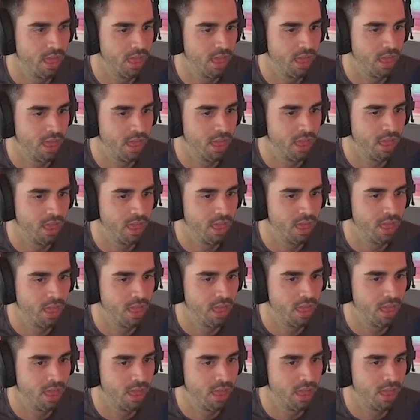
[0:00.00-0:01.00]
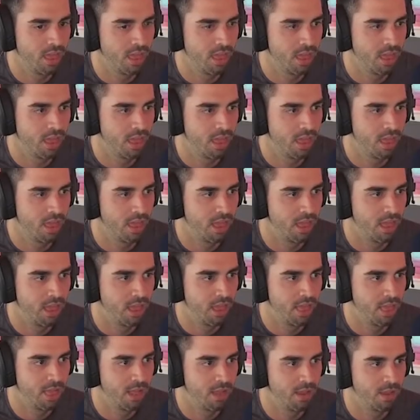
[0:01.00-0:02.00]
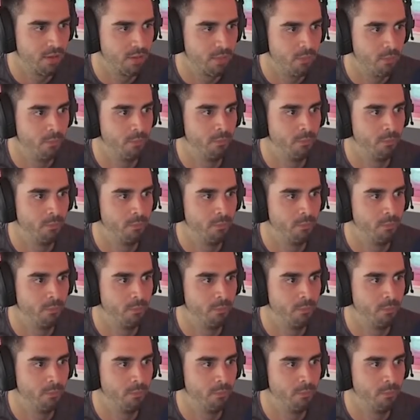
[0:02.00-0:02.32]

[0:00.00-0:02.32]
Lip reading: [no speech]